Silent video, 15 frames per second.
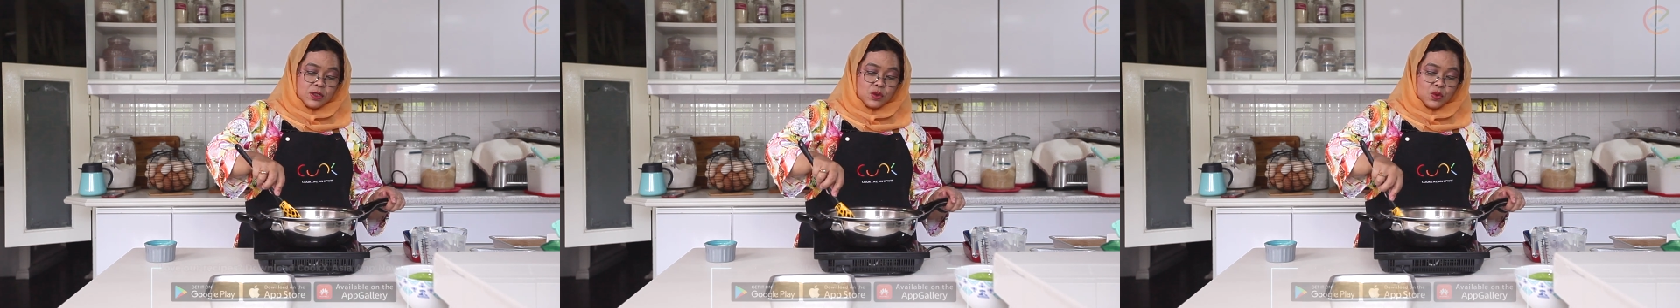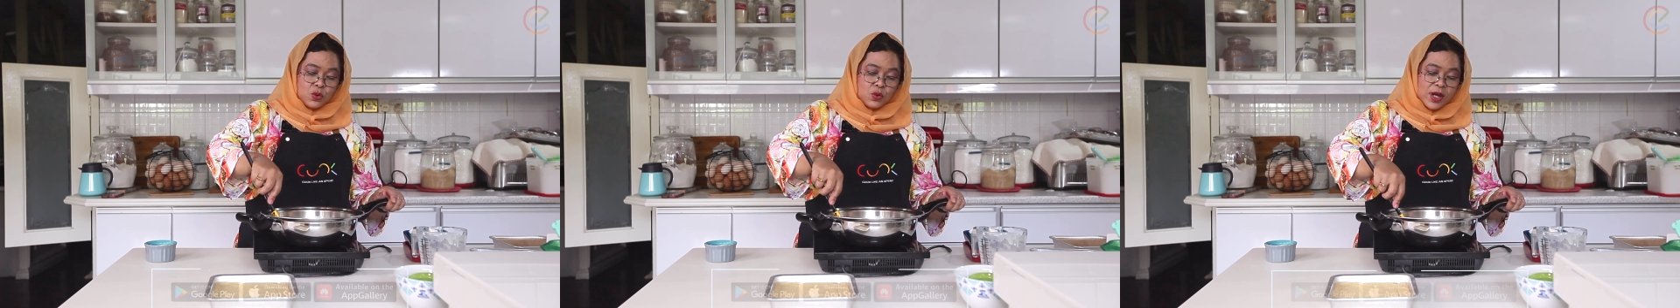
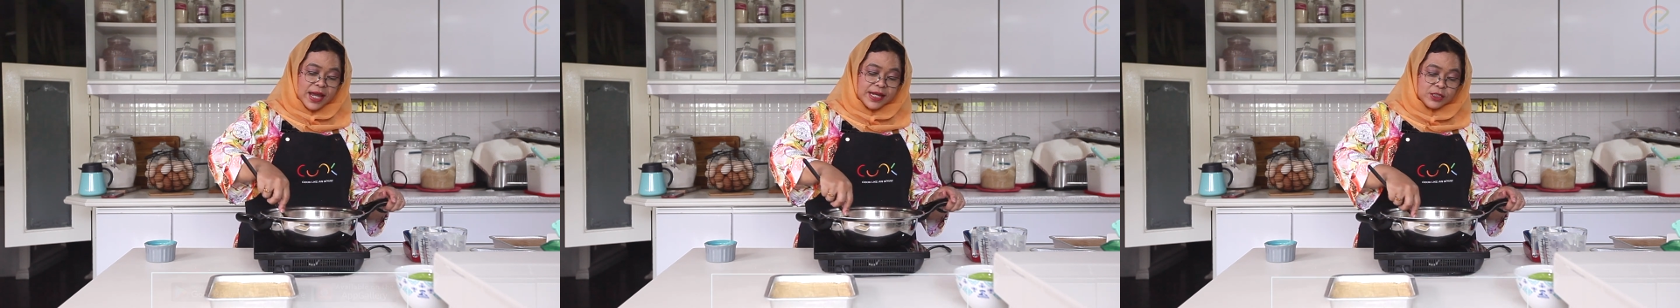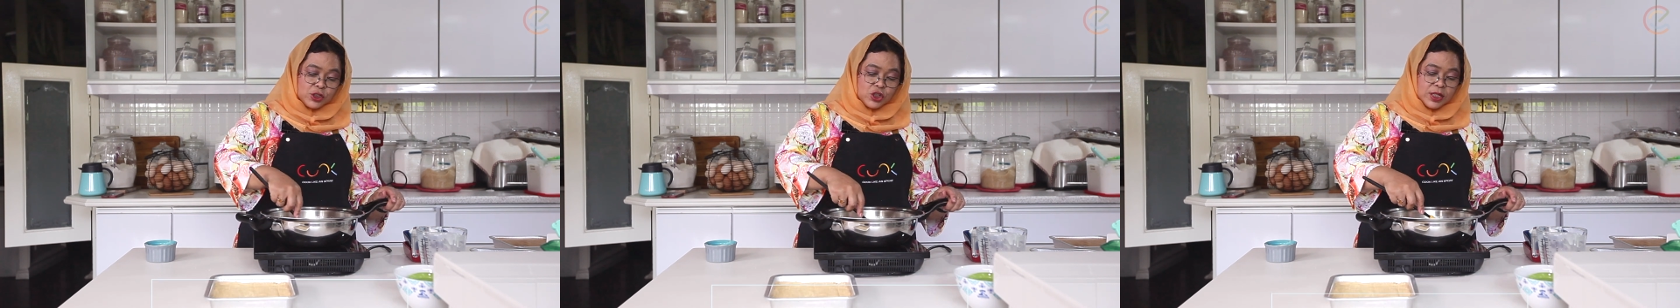So
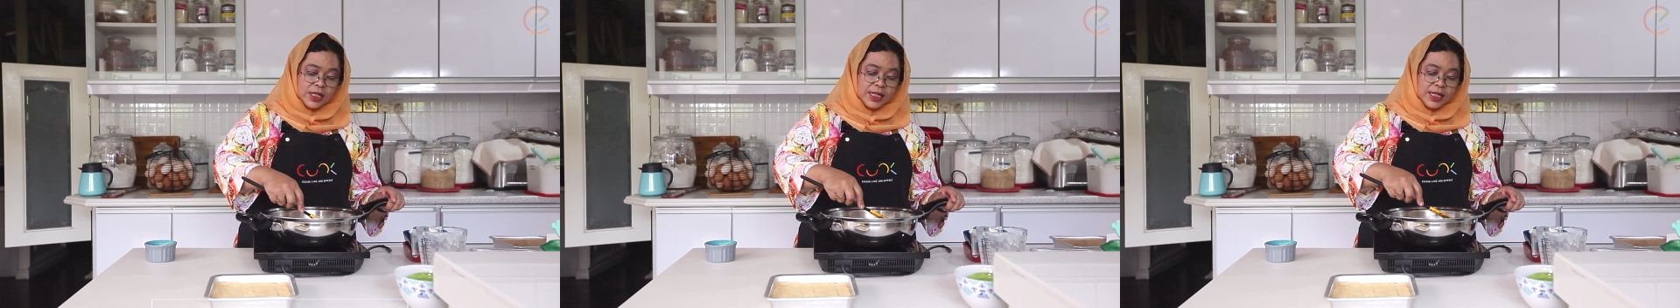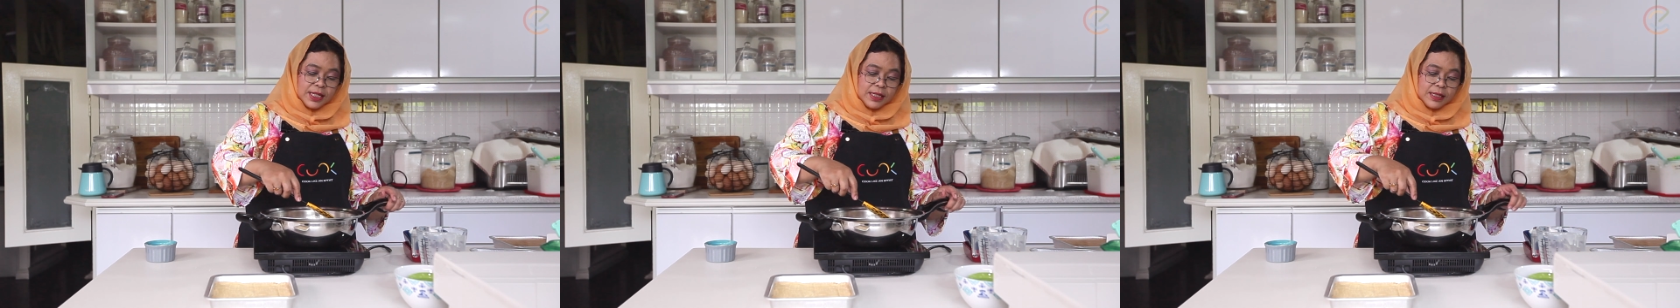
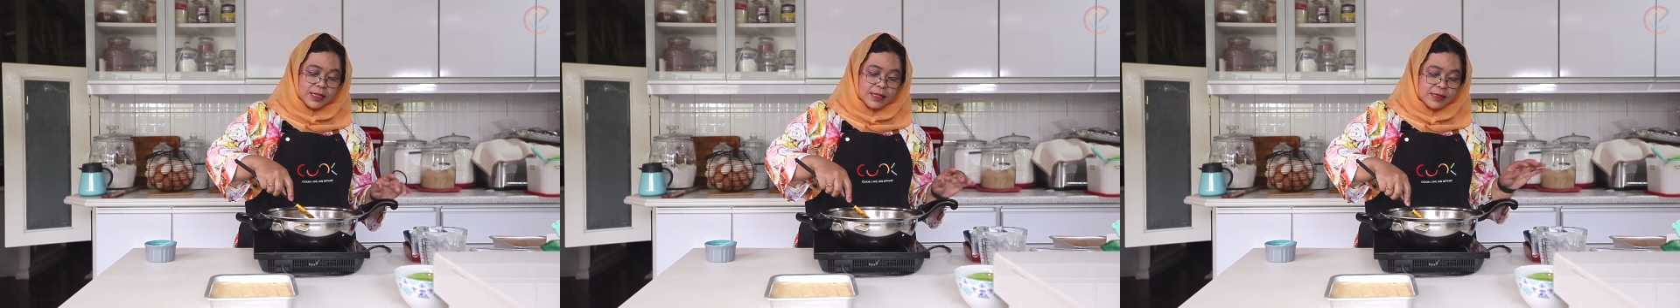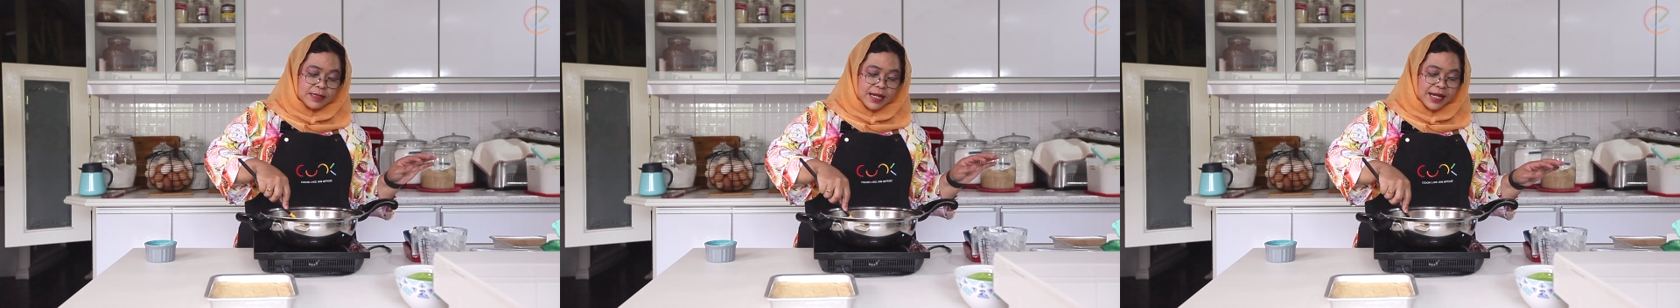actually,
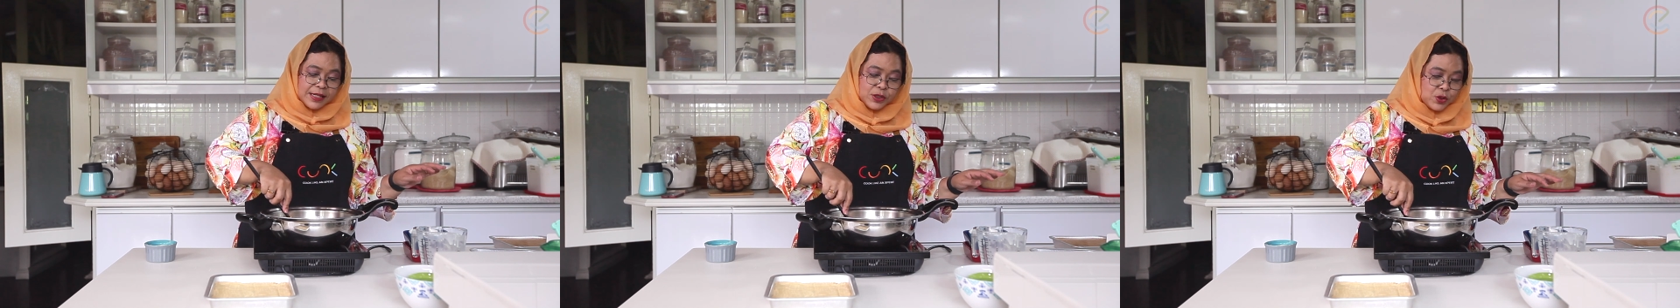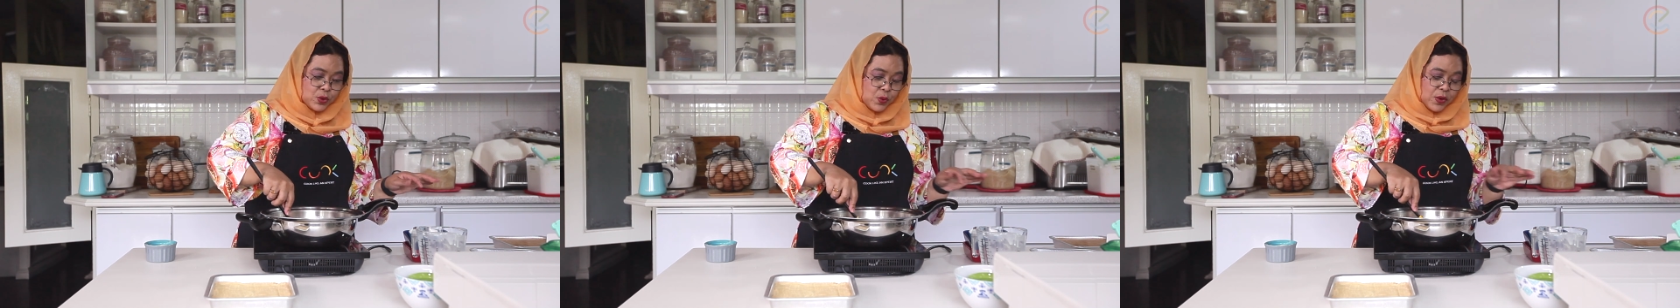I
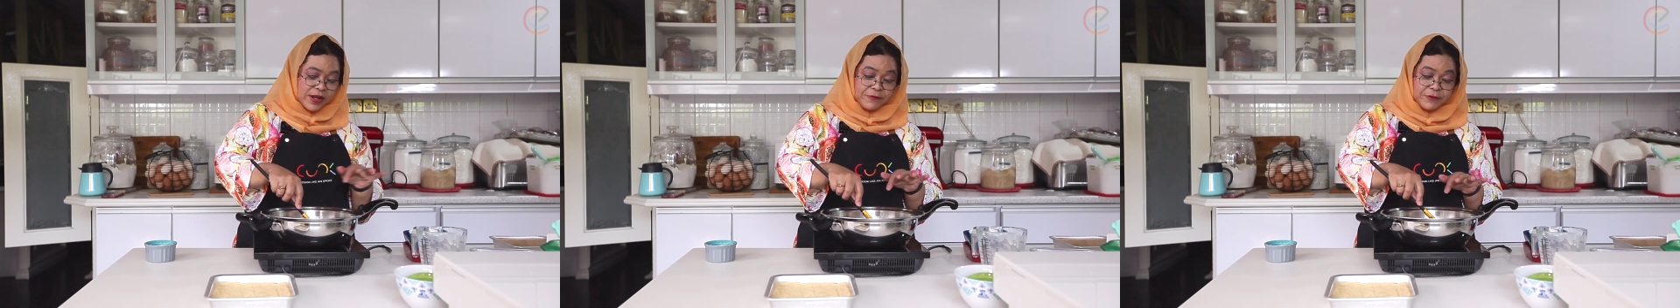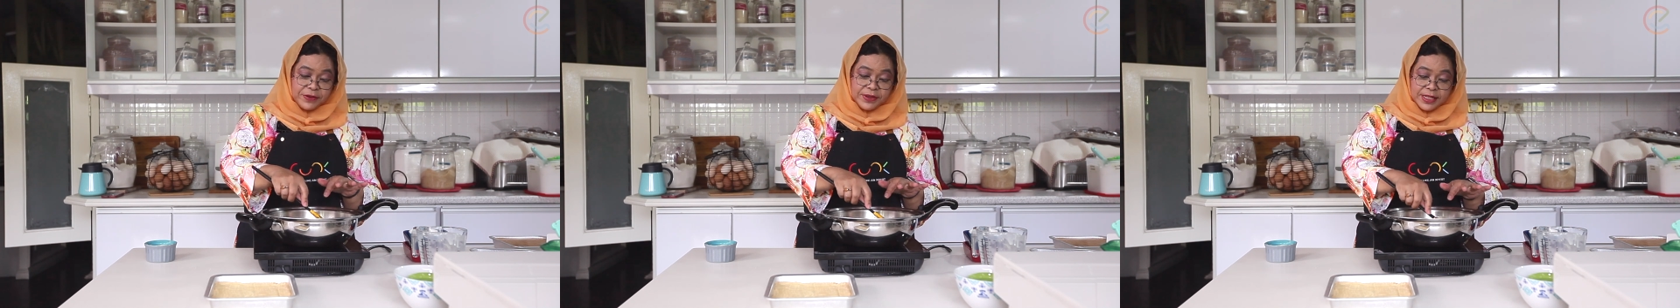throw
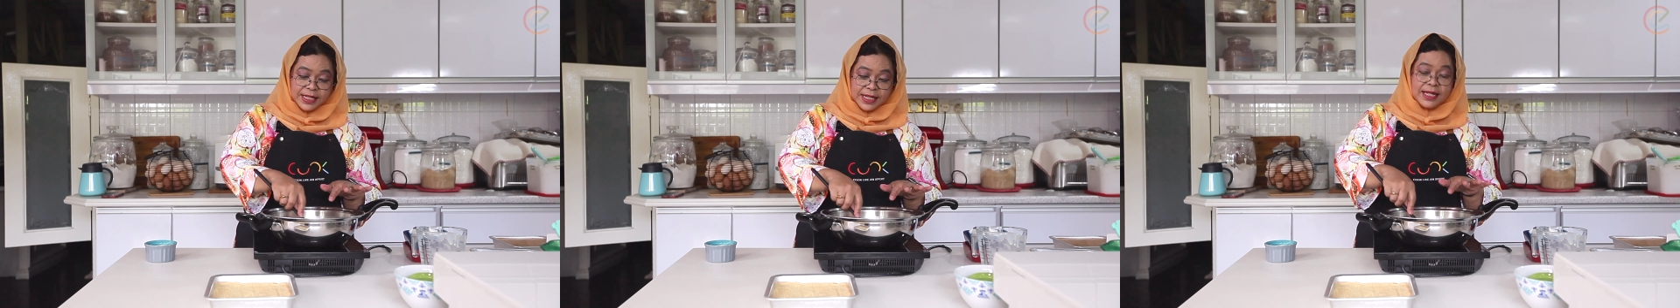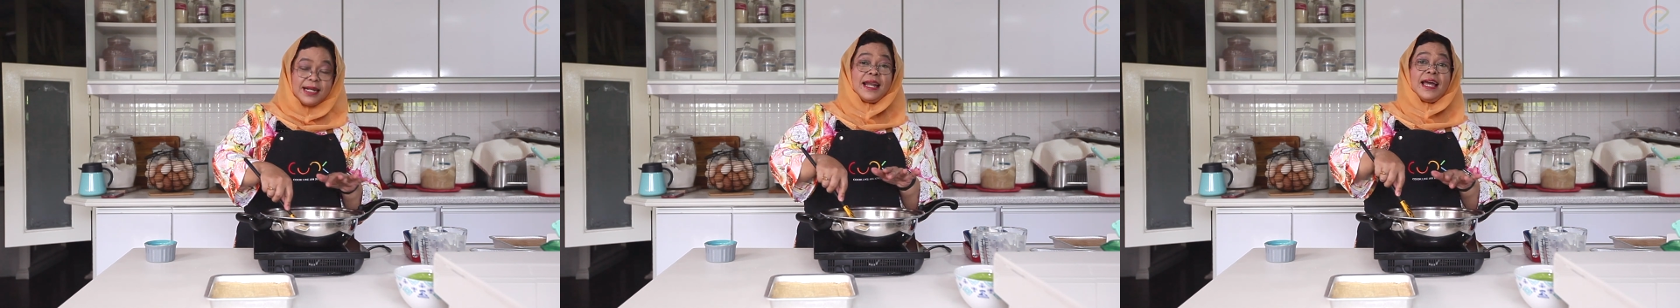everything
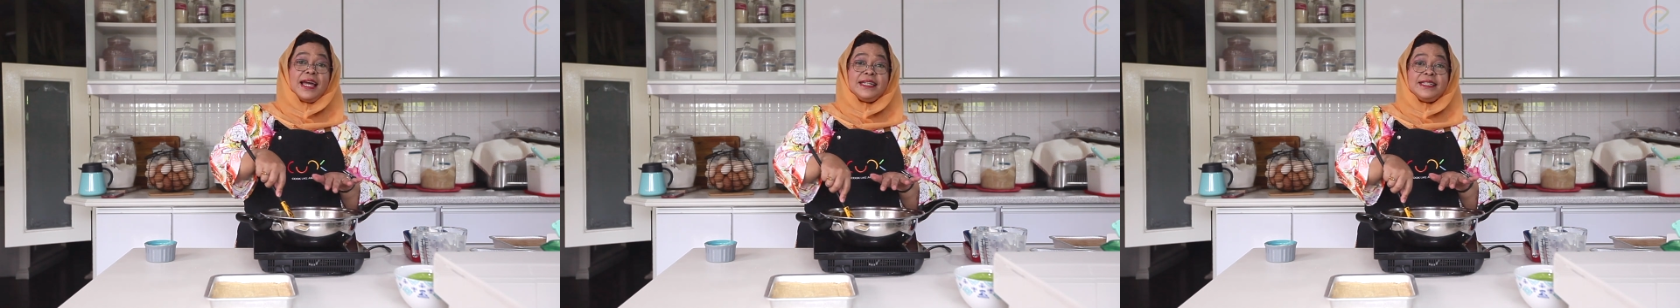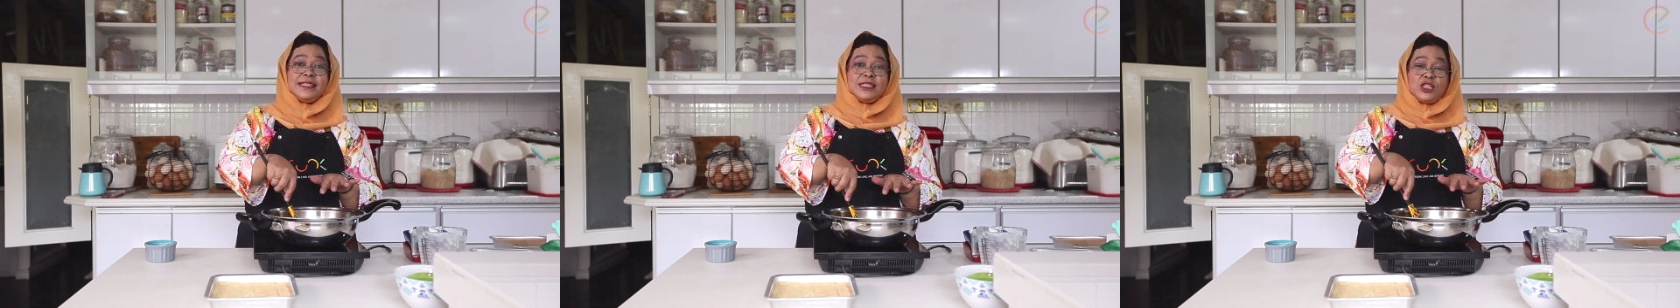in
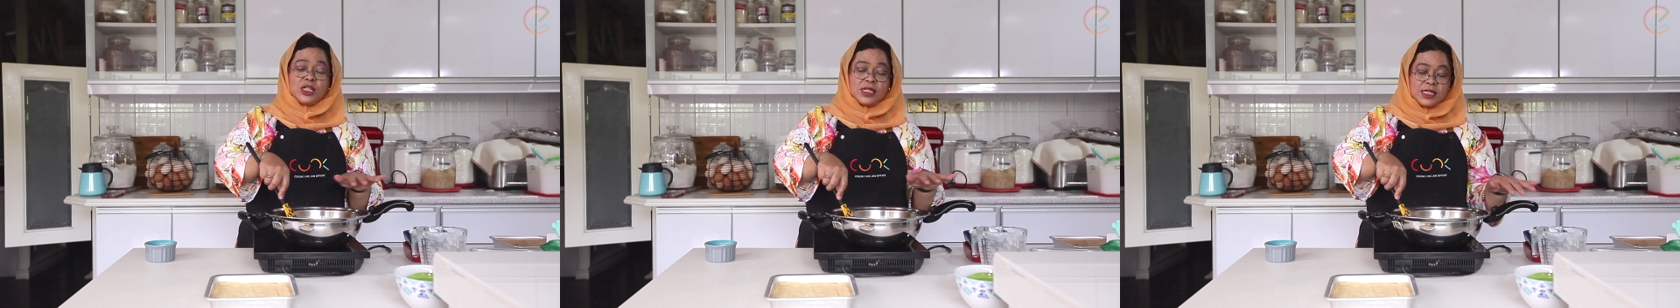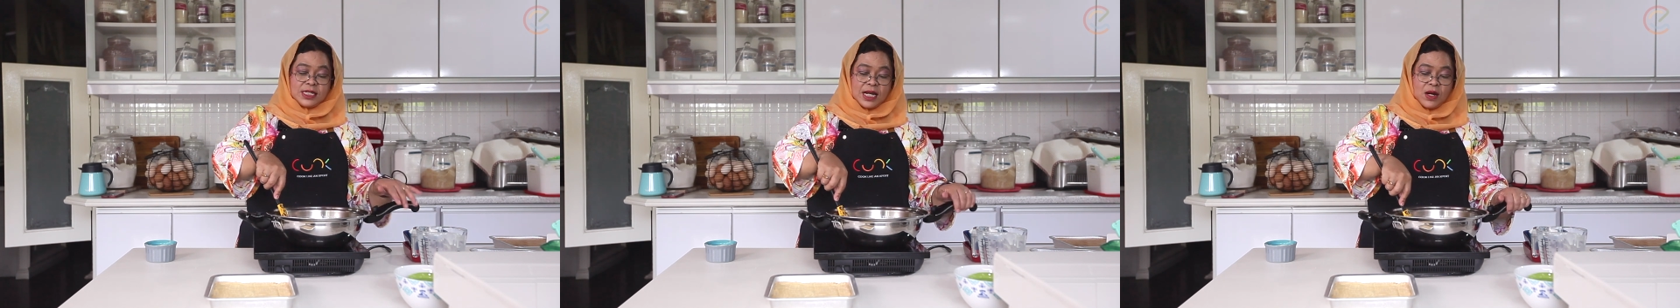like I did
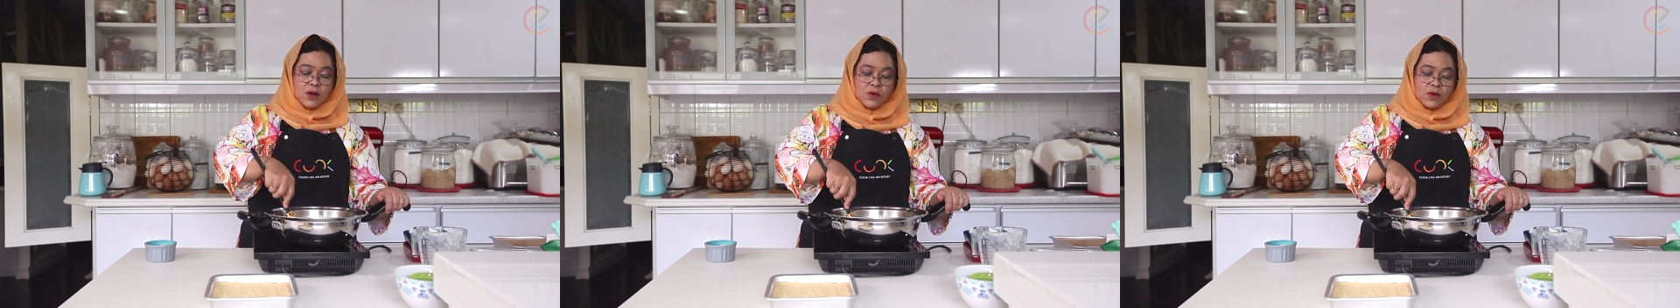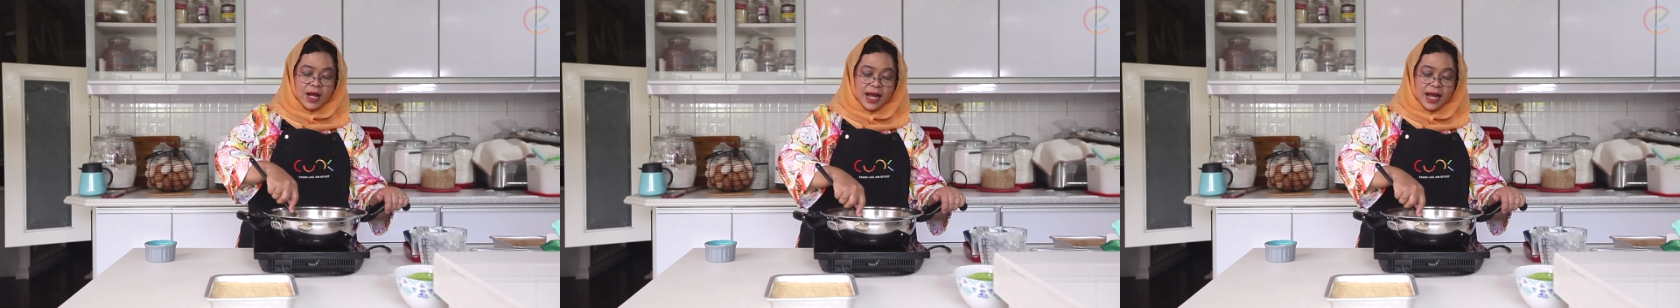just now.